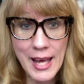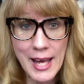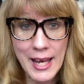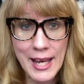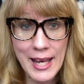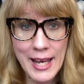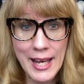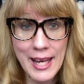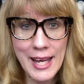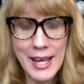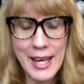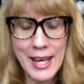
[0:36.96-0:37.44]

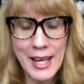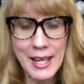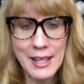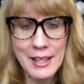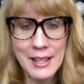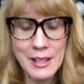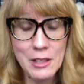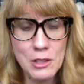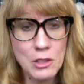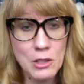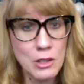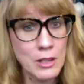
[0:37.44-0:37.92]
and
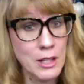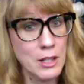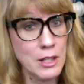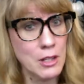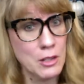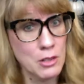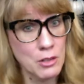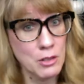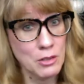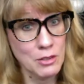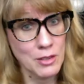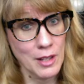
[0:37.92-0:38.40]
you'll get a
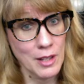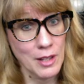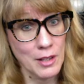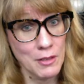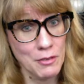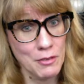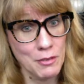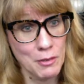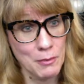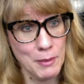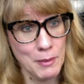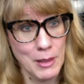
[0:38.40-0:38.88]
newsletter
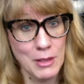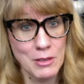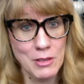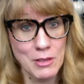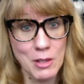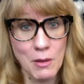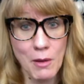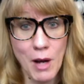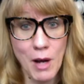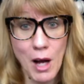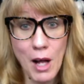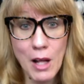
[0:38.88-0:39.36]
from me.
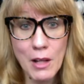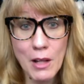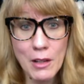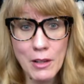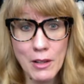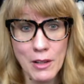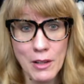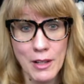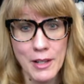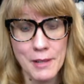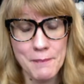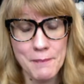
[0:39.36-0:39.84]
So all
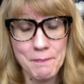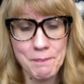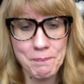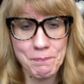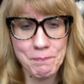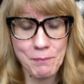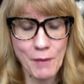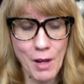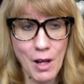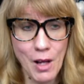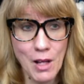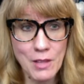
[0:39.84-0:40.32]
good.
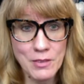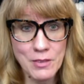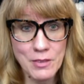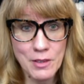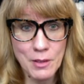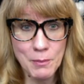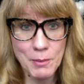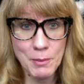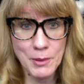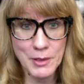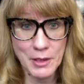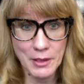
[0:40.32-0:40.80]
Also,
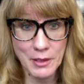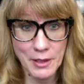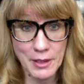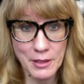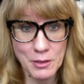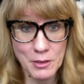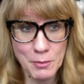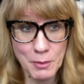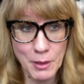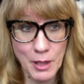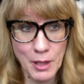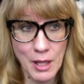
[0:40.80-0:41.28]
I'll put the
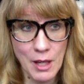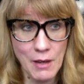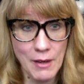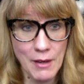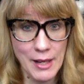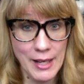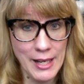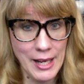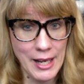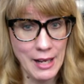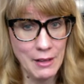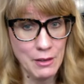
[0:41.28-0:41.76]
links below
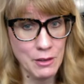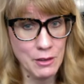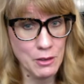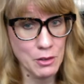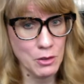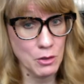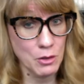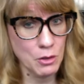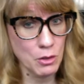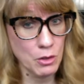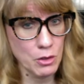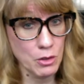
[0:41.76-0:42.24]
on how you can
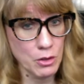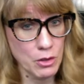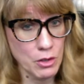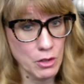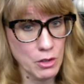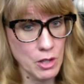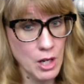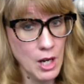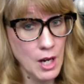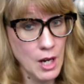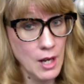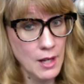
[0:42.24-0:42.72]

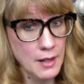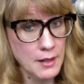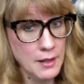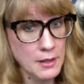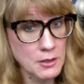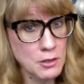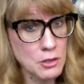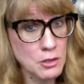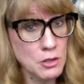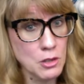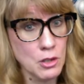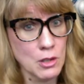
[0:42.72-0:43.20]
order
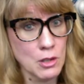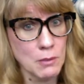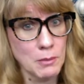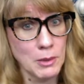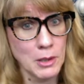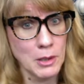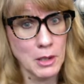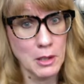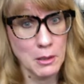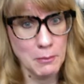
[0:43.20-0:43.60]
this adorable little